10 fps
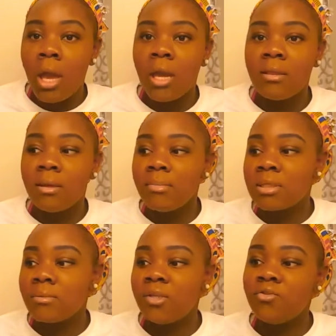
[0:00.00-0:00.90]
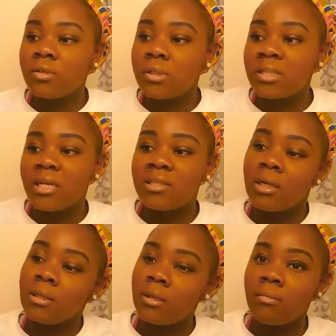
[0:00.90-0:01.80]
And then Mr. Rodriguez was like
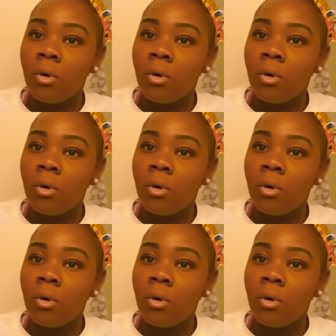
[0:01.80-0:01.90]
telling him,